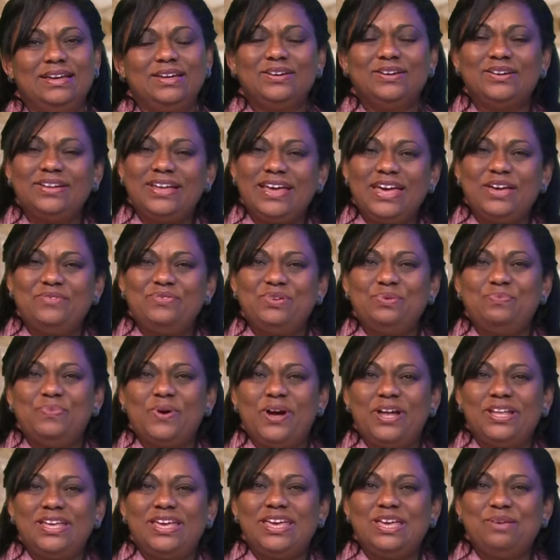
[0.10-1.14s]
Good day,
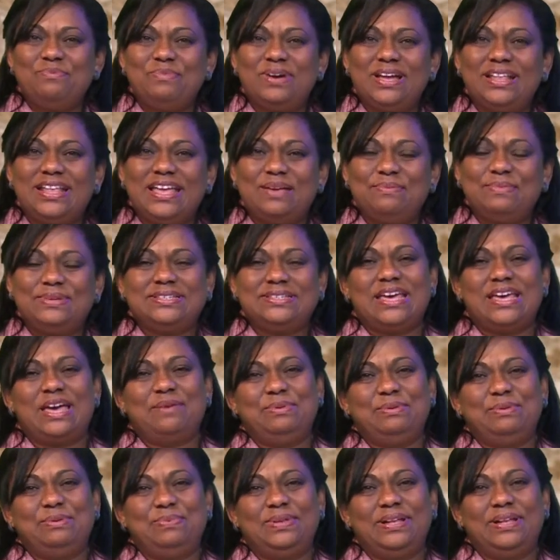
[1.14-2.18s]
everybody. My name is
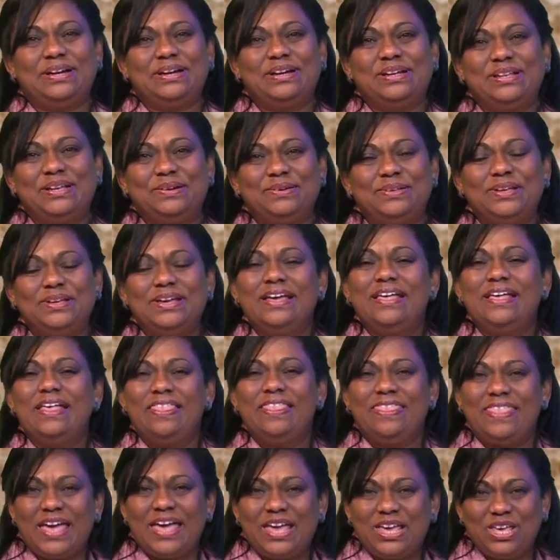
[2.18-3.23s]
Abby Blignaut.
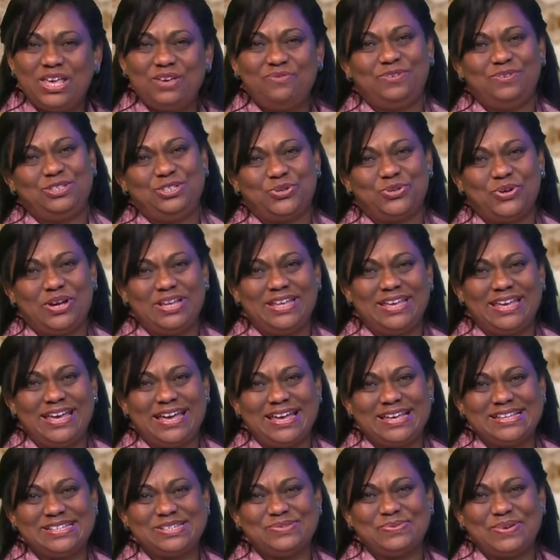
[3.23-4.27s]
Thank you for joining
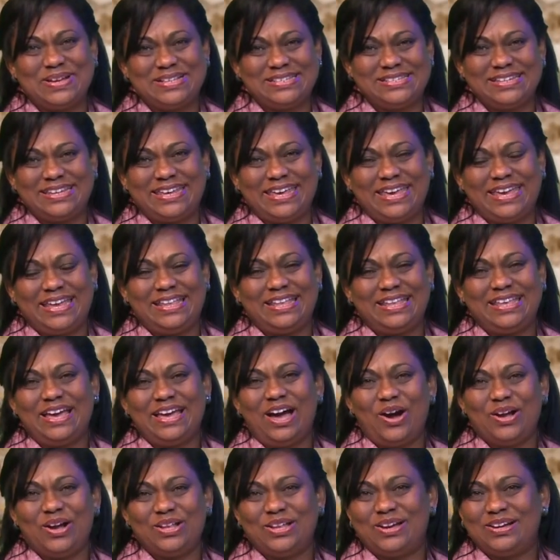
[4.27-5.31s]
us once again
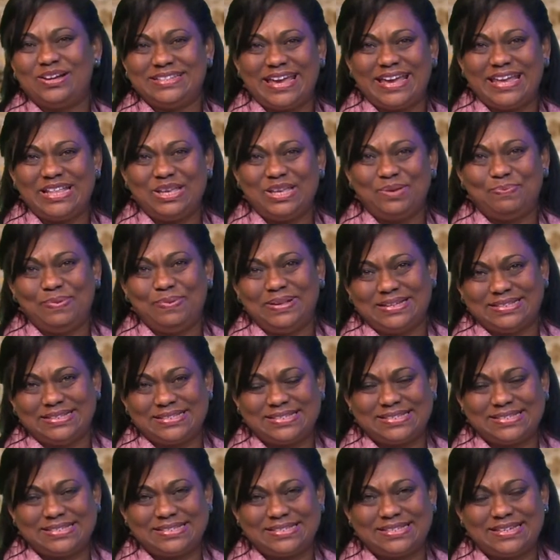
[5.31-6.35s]
on our daily
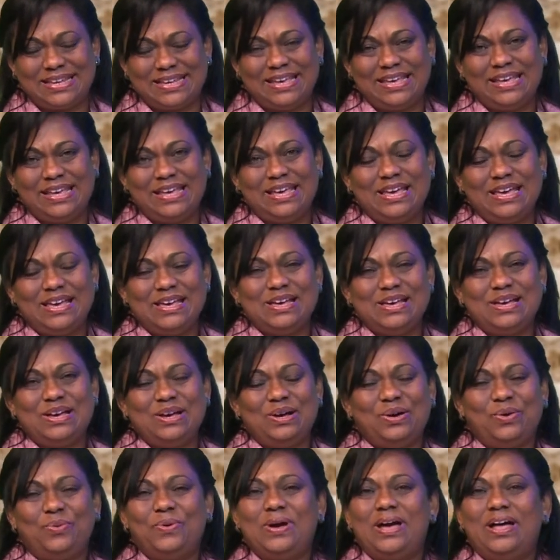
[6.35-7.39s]
Blitz.
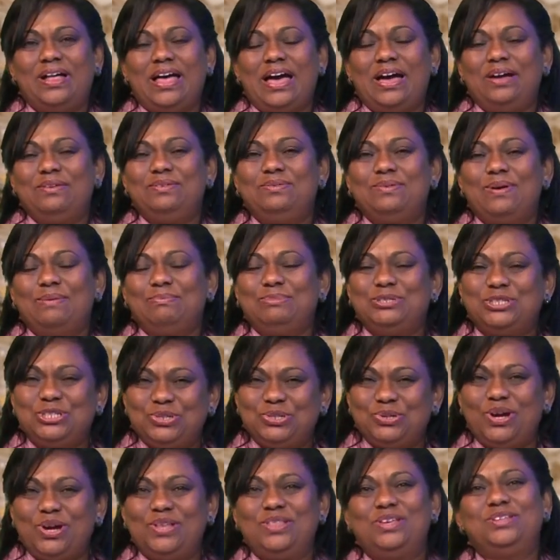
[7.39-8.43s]
Well, I'm
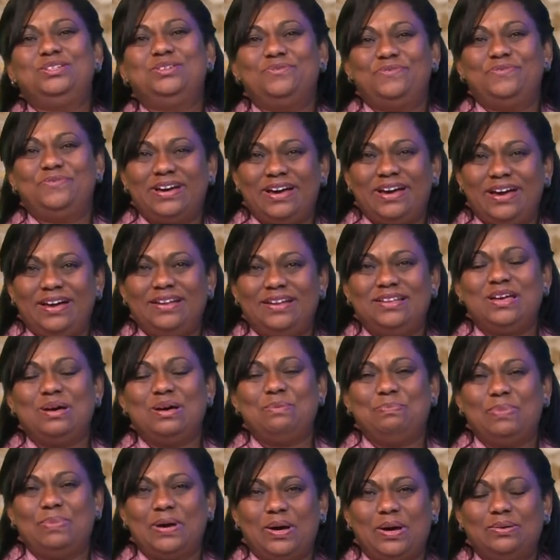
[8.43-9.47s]
sure that you've heard
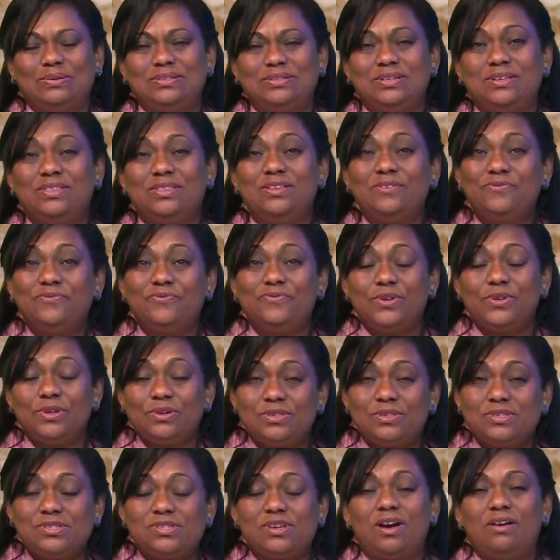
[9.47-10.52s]
about the
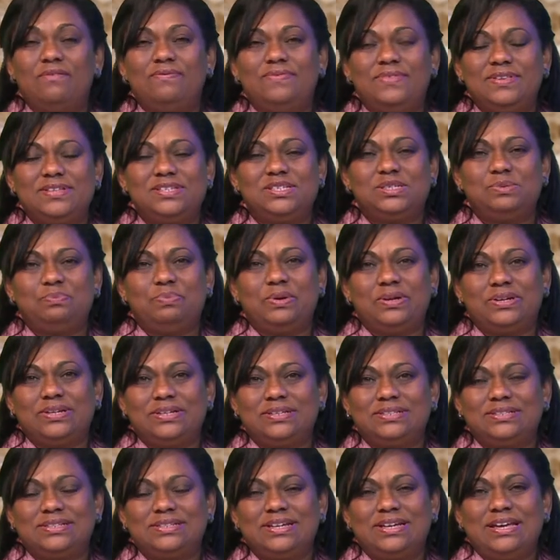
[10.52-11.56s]
fruits of the
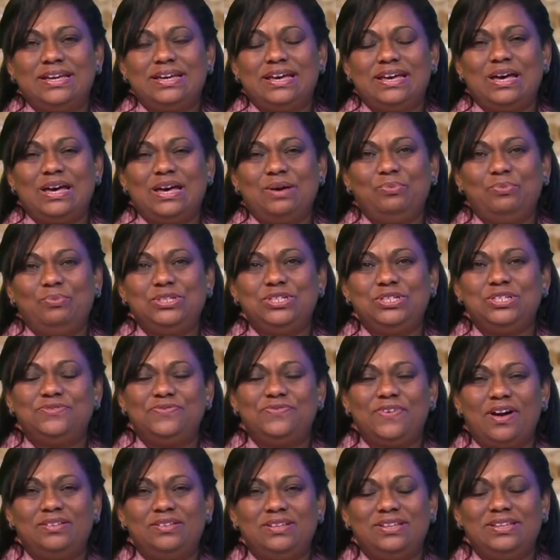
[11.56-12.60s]
Spirit, which is
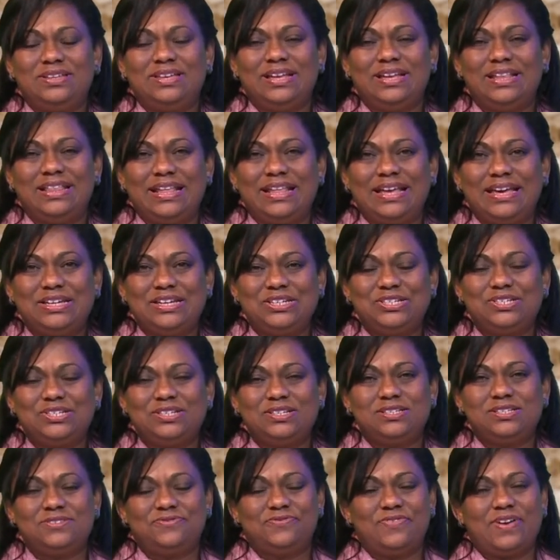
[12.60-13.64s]
found in
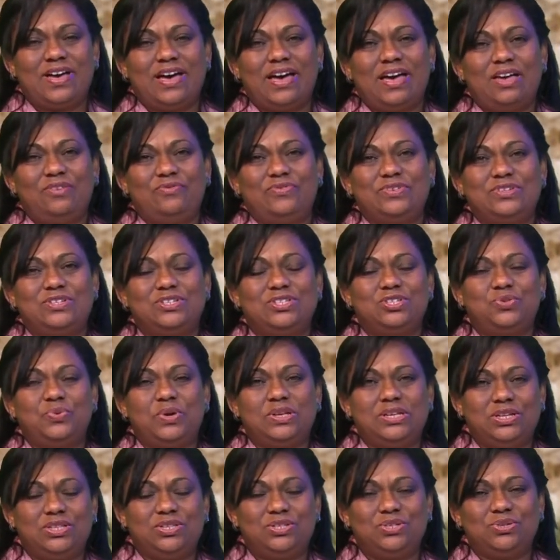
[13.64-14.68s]
Galatians 5, verse
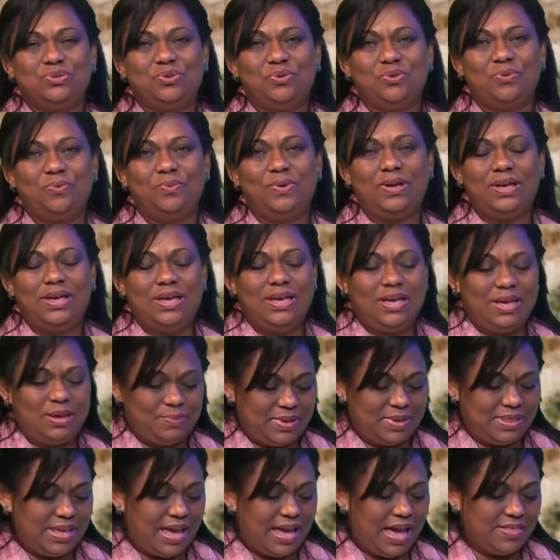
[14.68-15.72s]
22.
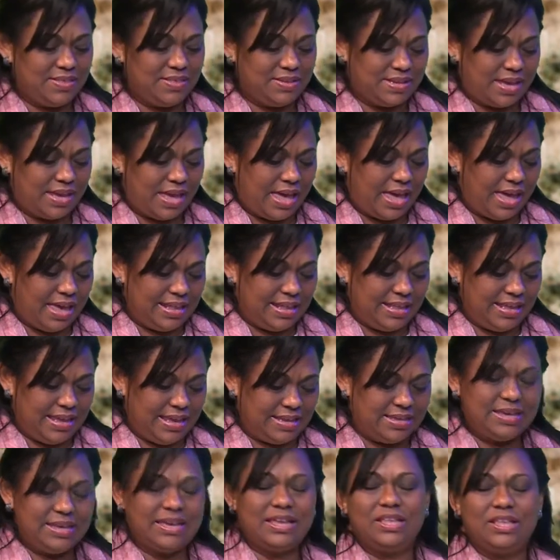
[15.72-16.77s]
But the other day I
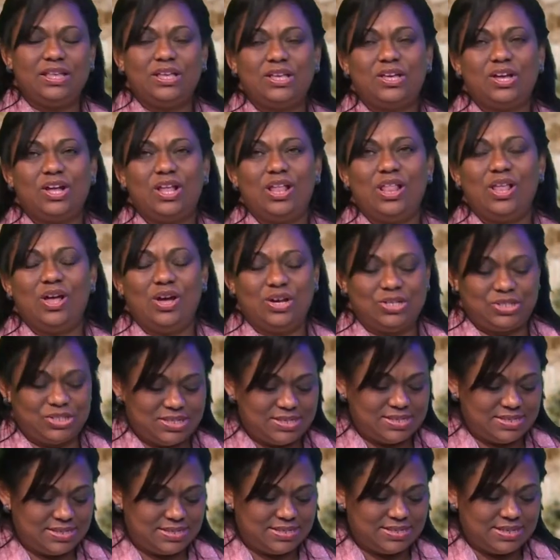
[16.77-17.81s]
read in
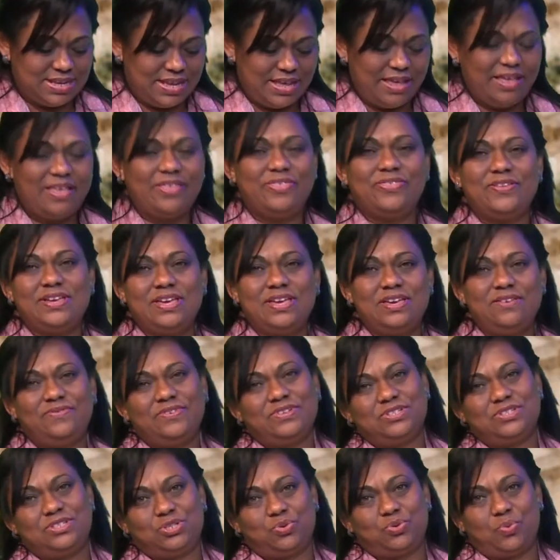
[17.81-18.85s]
Colossians 3,
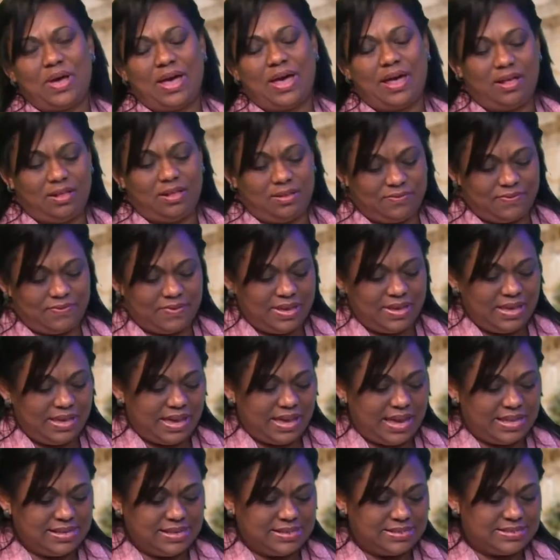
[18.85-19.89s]
verse 12,
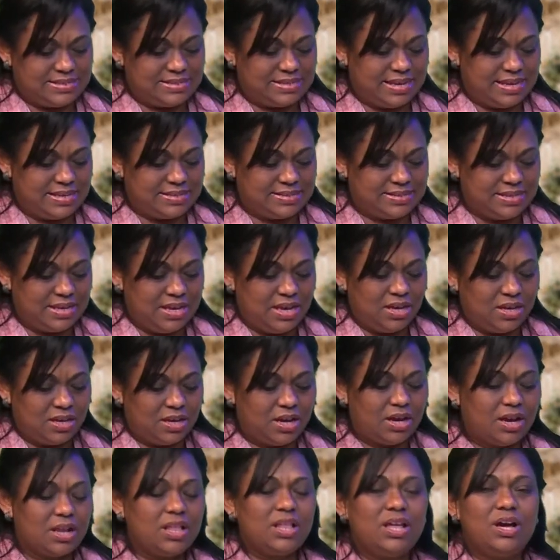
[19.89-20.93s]
and it says,
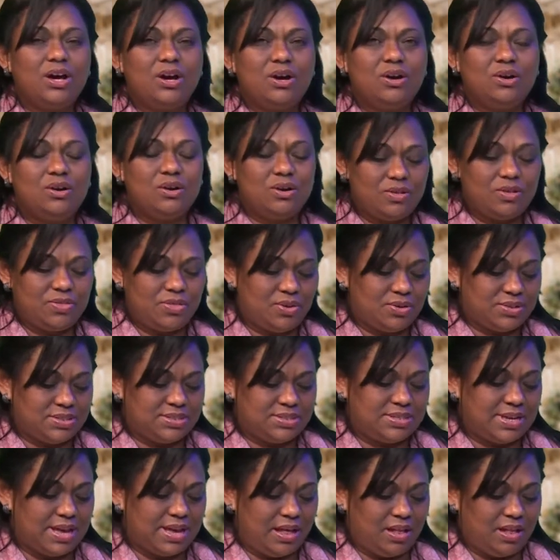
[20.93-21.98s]
clothe
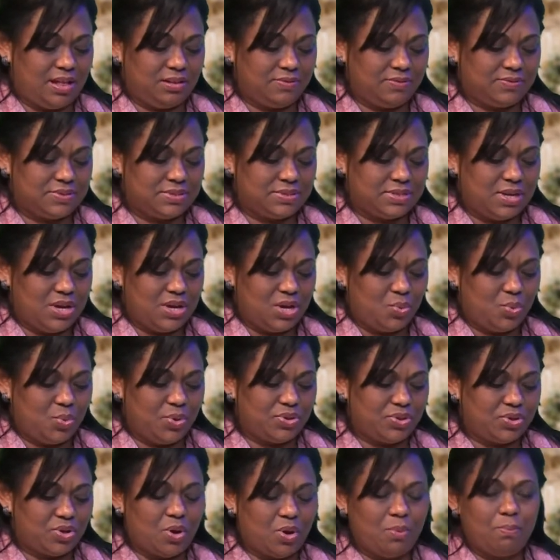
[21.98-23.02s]
yourselves
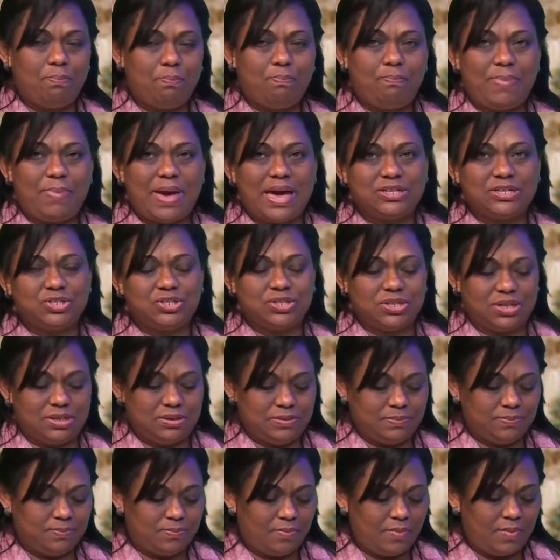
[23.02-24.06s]
with compassion,